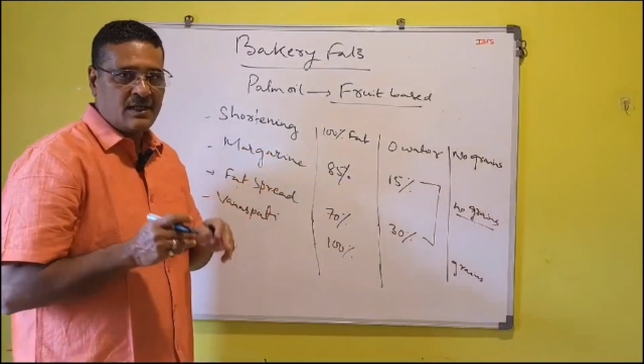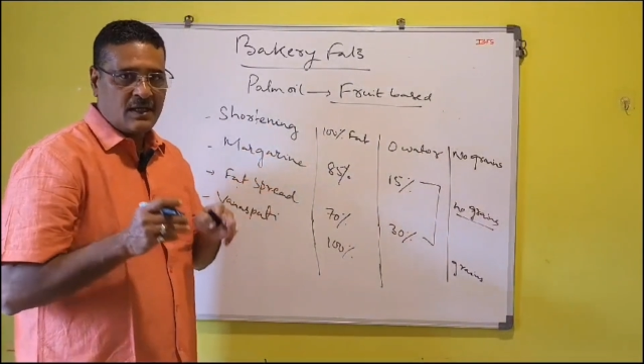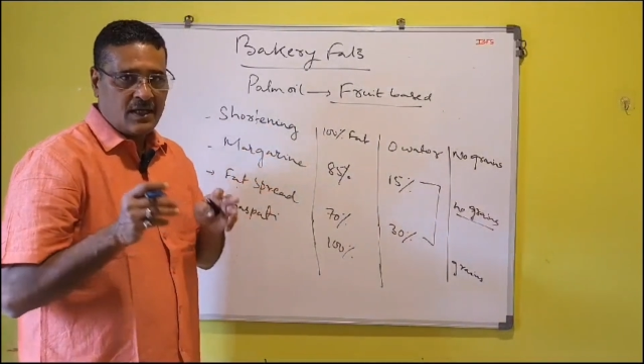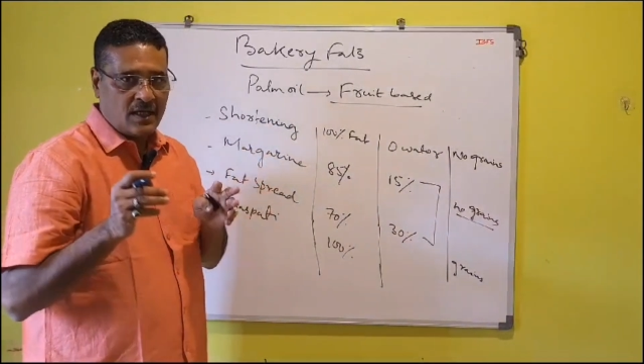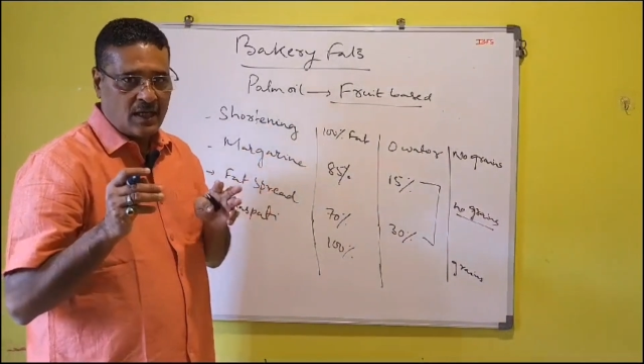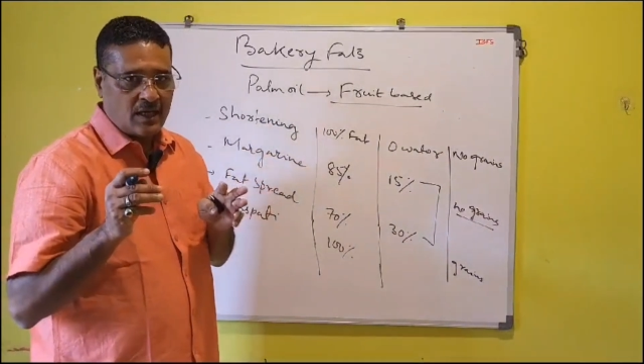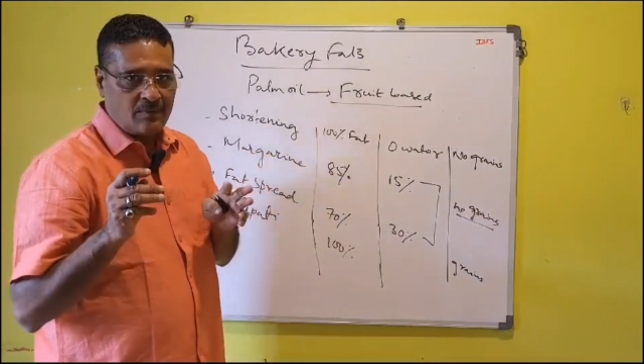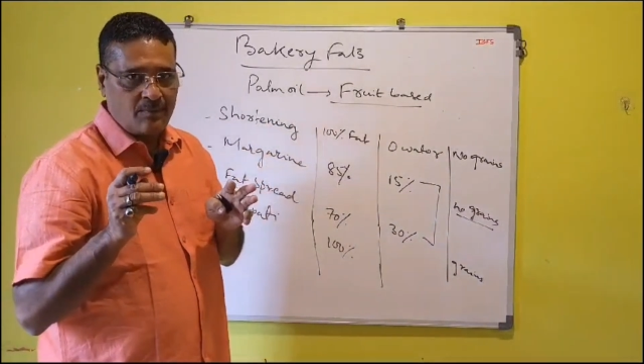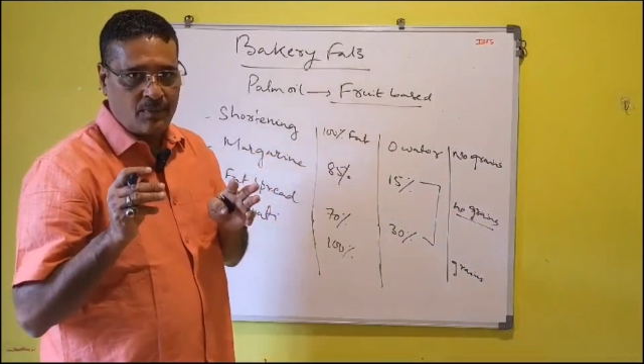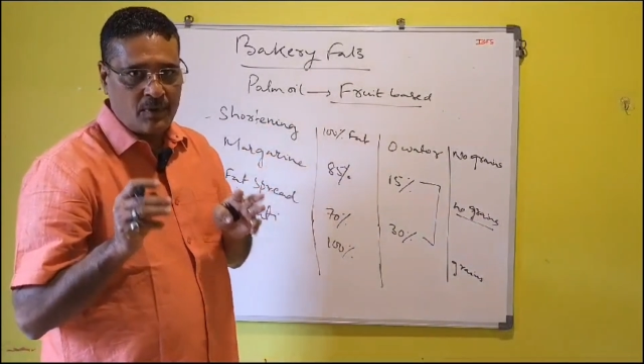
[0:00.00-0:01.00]
are
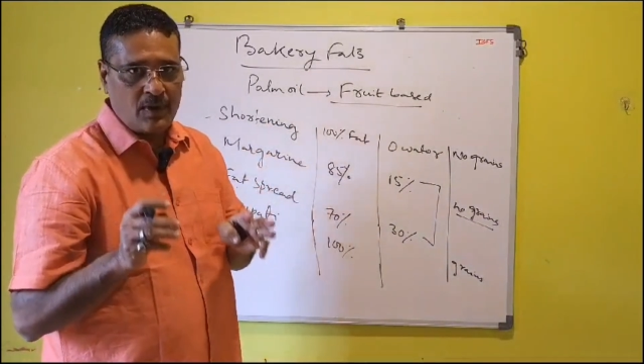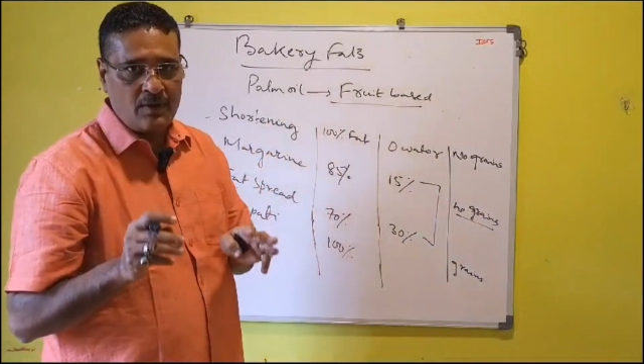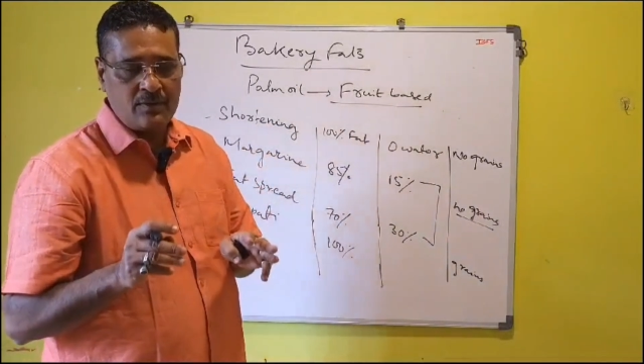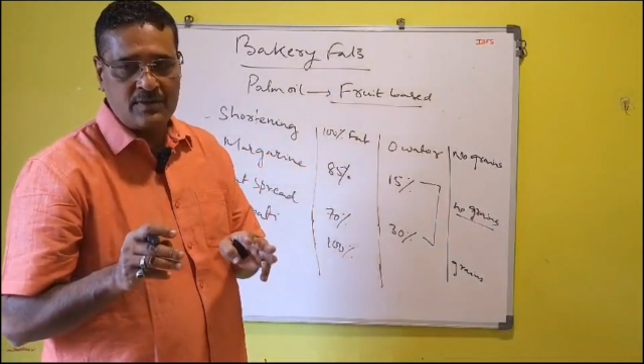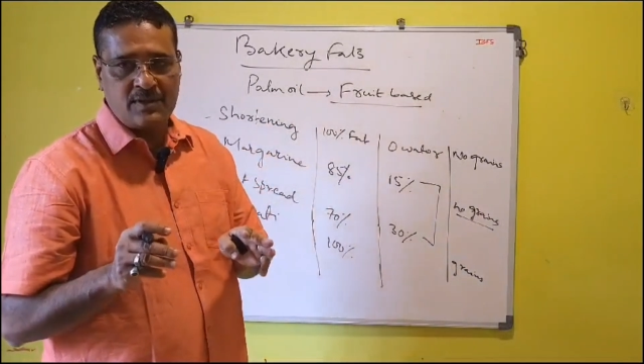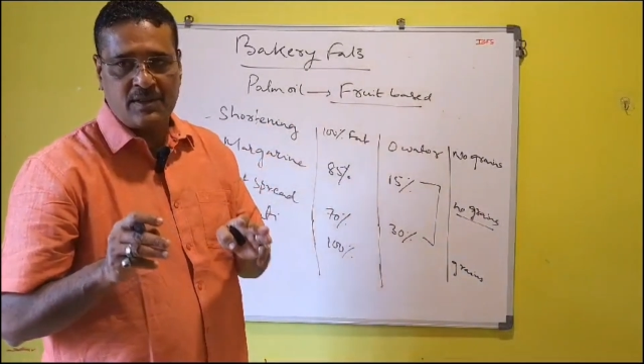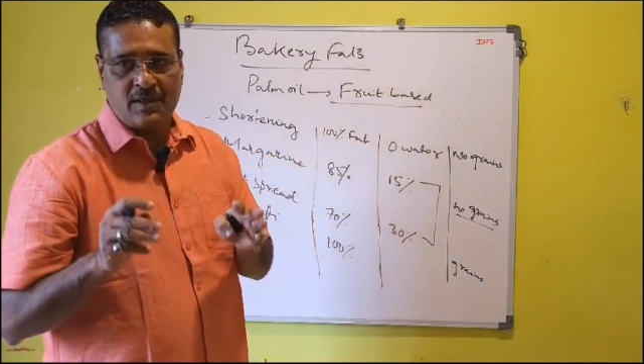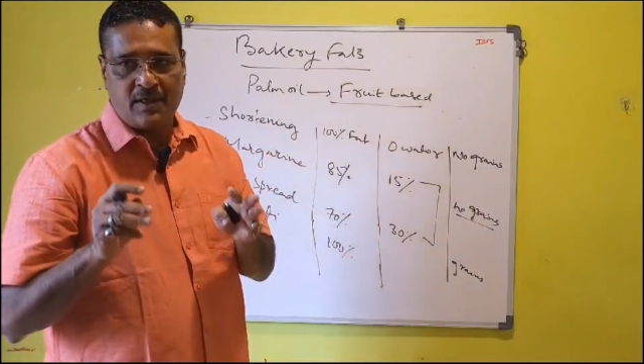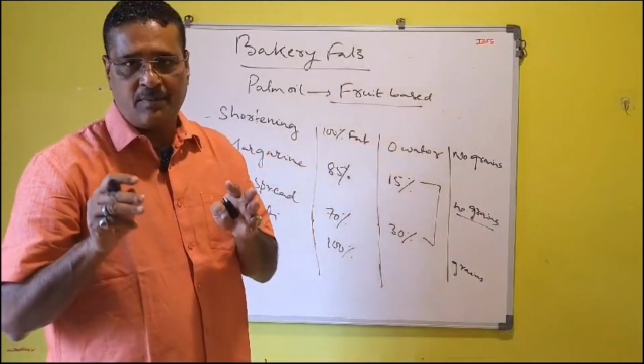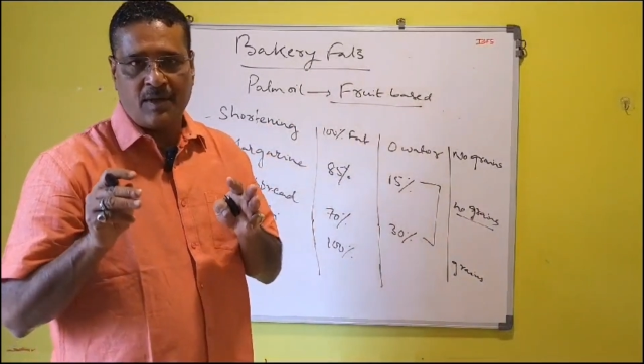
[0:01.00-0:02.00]
produced in a
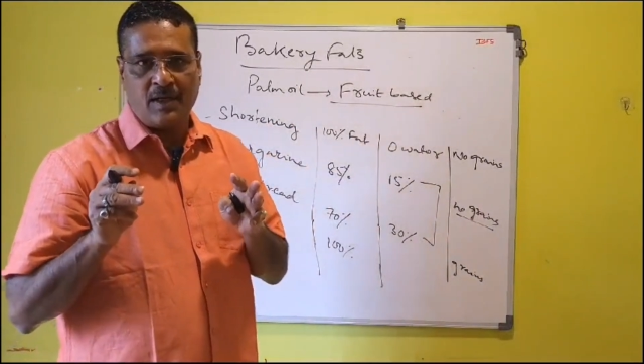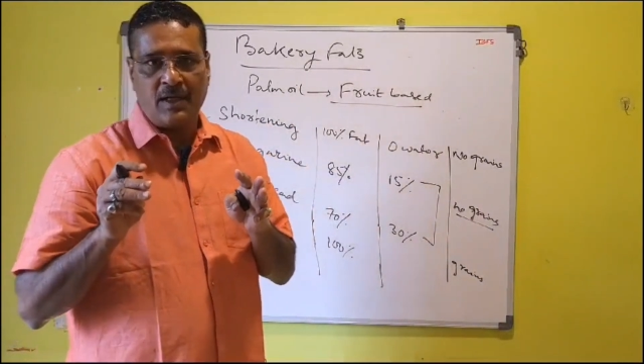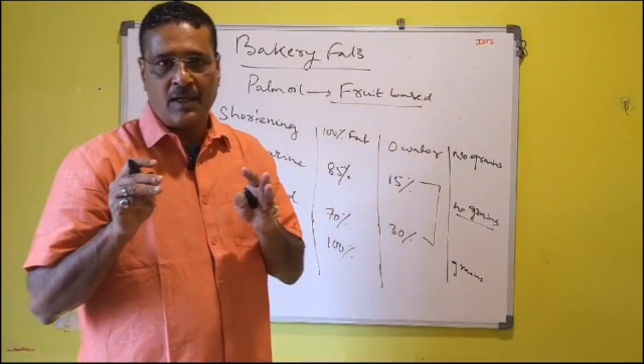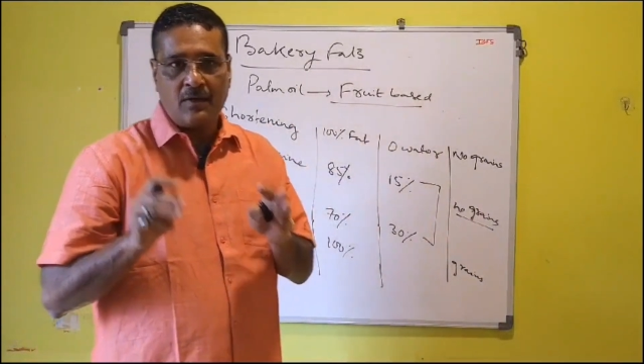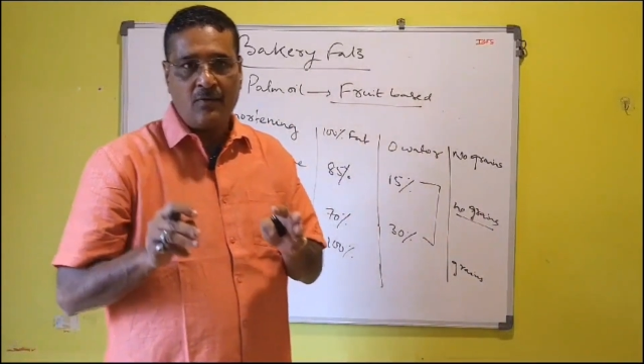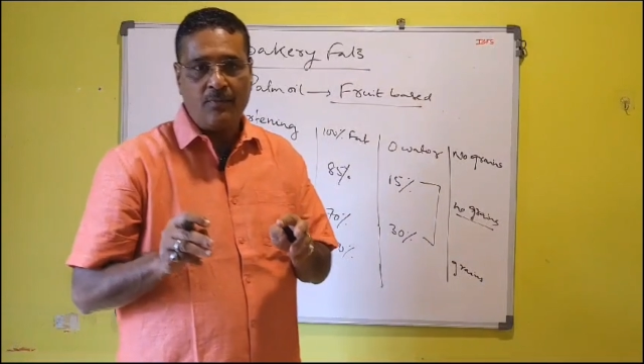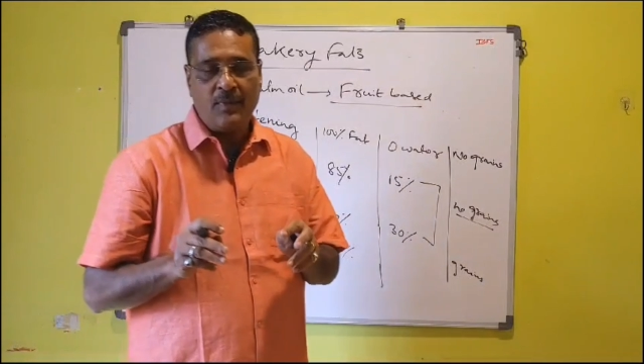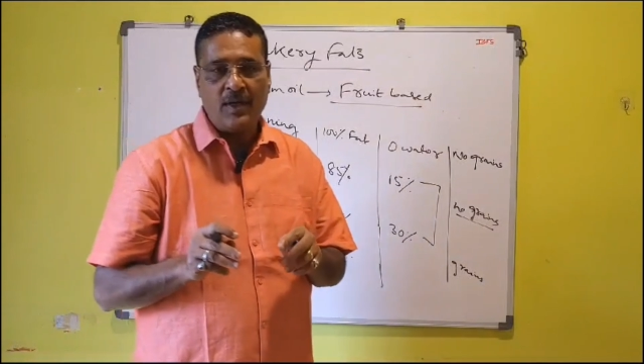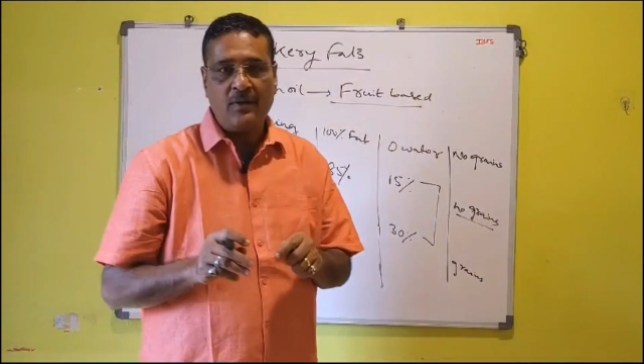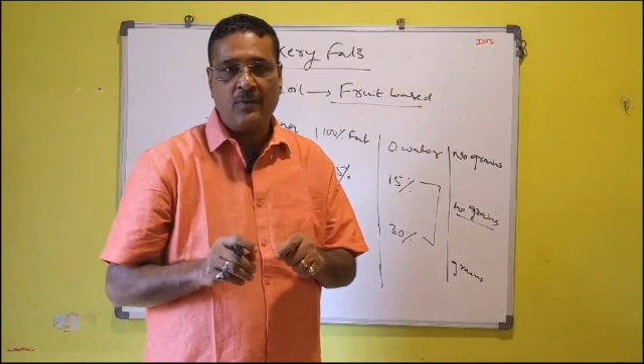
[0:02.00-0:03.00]
typical equipment
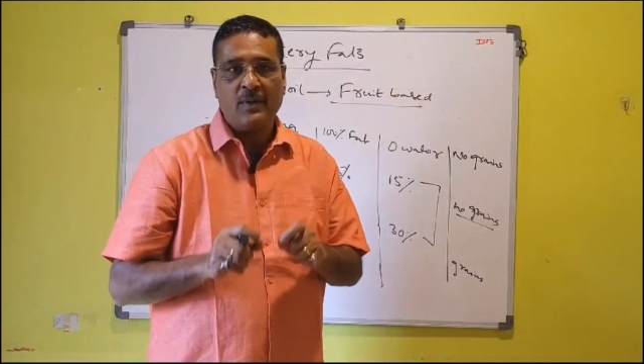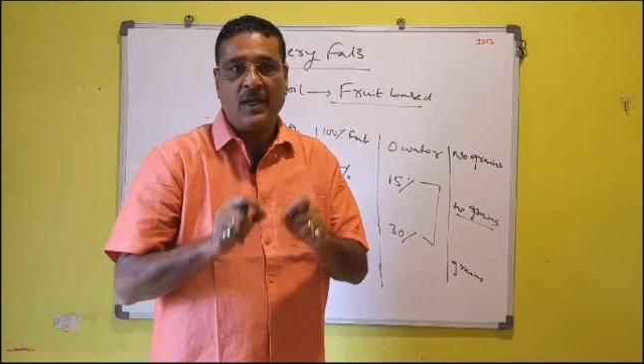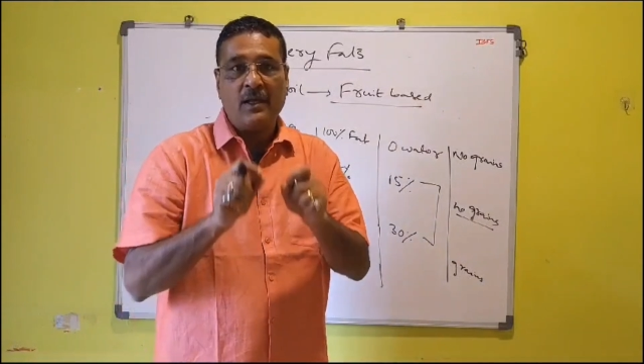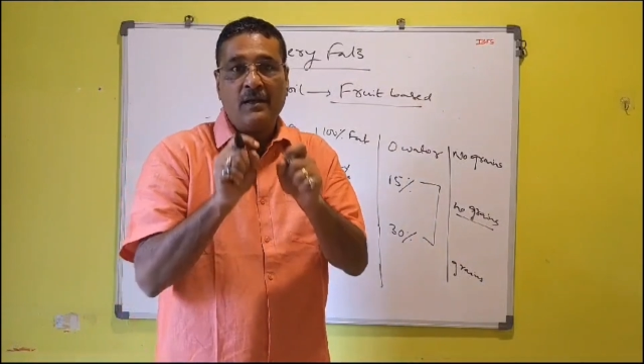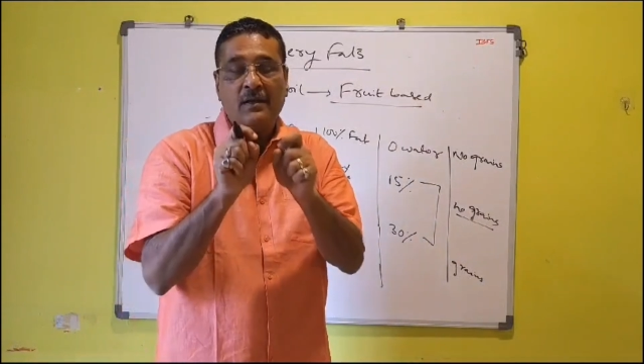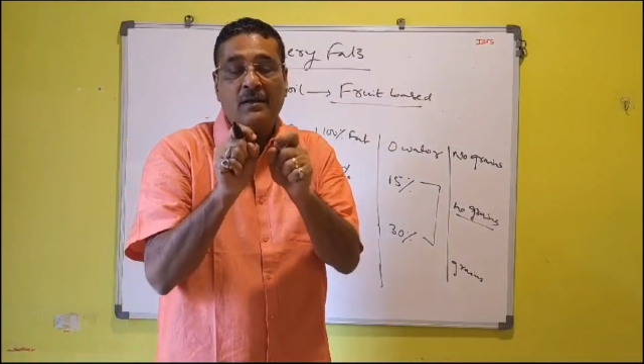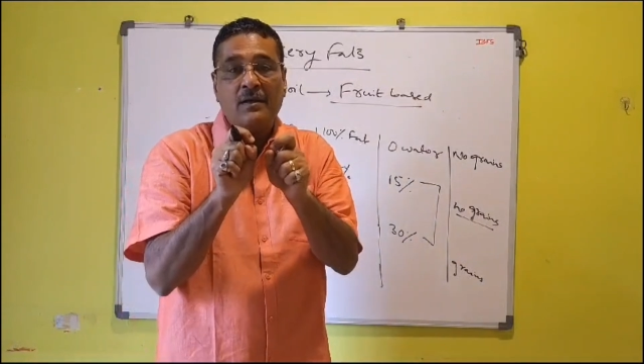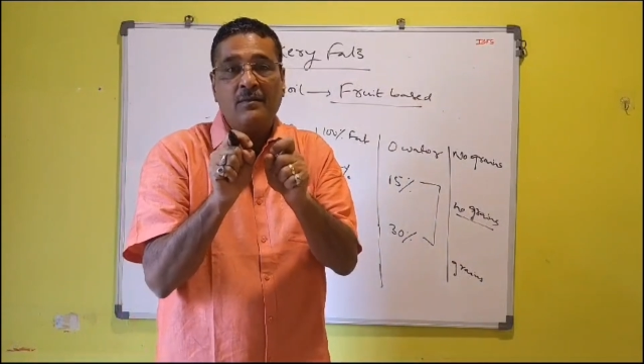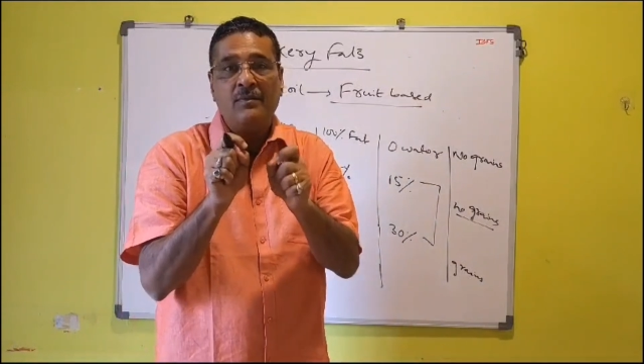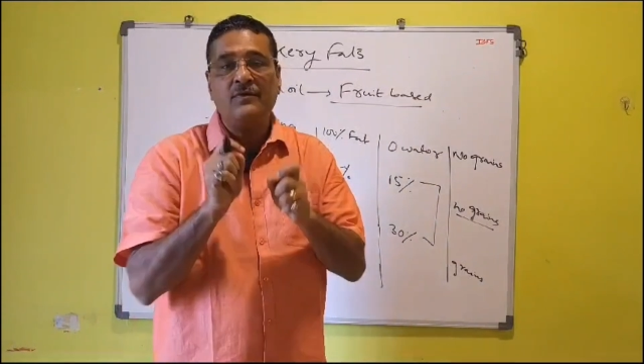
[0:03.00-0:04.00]
where it
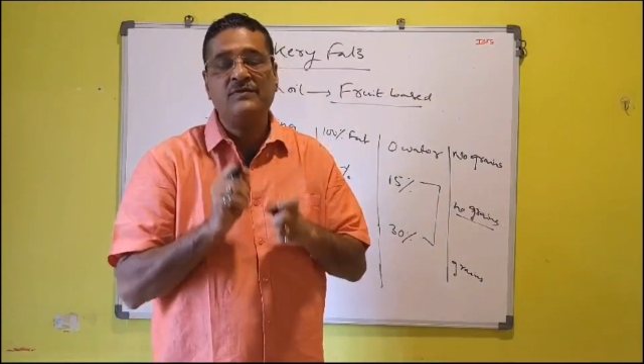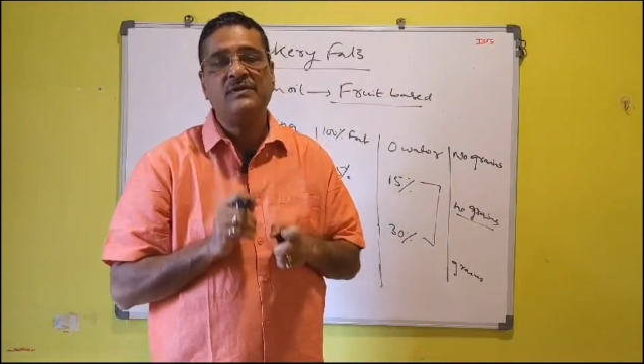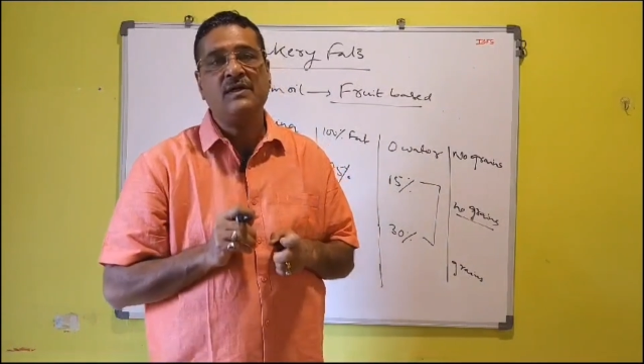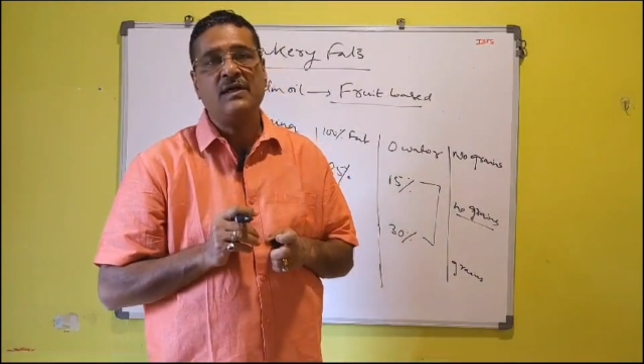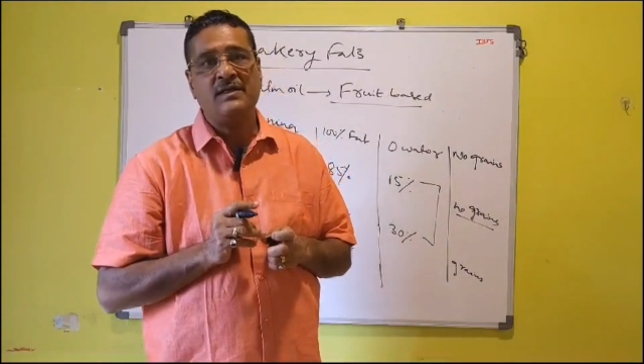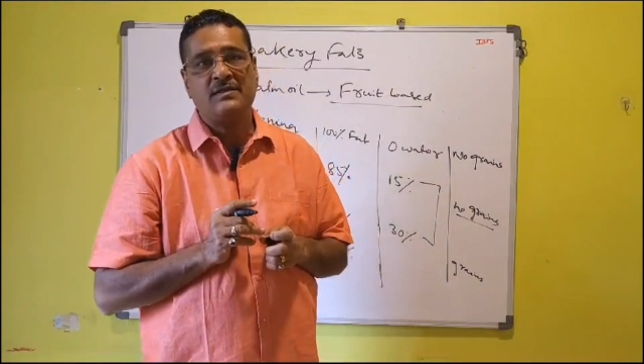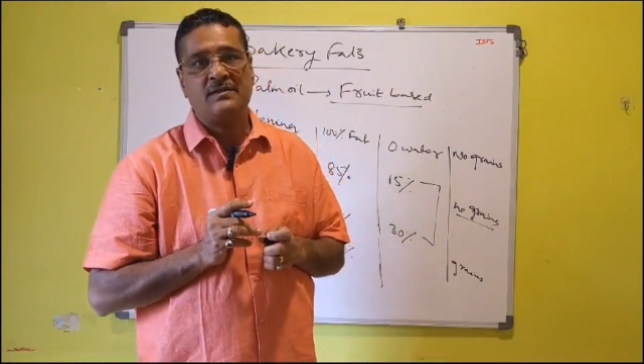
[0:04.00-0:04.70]
removes the grains.